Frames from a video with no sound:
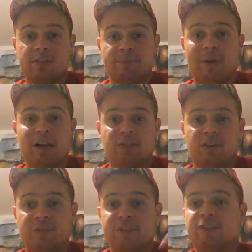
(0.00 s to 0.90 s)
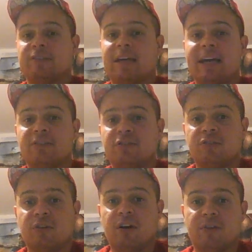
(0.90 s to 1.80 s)
box office
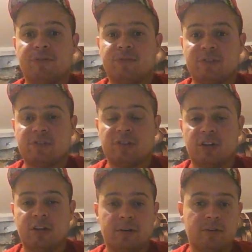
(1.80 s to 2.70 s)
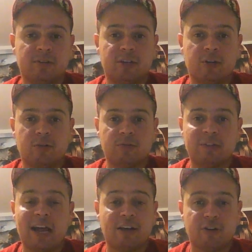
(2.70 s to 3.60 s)
disaster of to uh, you know
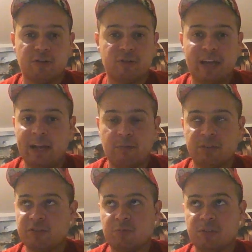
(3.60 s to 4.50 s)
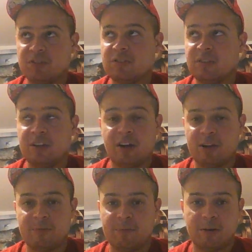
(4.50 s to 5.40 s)
Die Another Day, which was
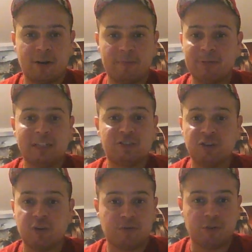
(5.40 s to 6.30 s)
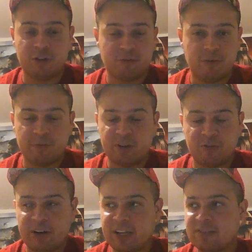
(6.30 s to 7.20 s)
com- a complete joke for the from the
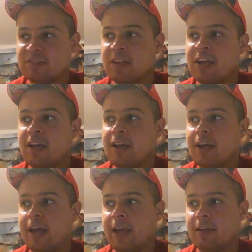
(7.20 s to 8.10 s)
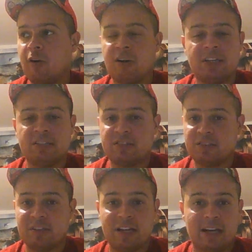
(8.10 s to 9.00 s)
critics, and
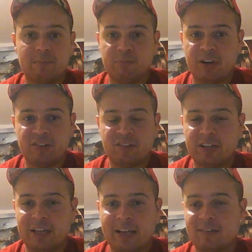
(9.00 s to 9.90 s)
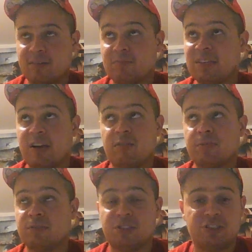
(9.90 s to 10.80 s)
audiences did not embrace it. It had some
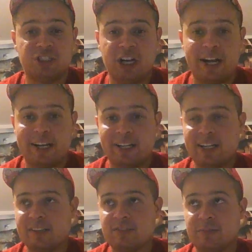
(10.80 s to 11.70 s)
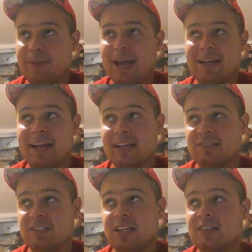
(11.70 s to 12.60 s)
terrible CGI in it and some bad
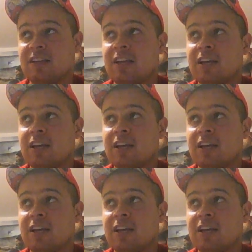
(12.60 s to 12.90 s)
casting and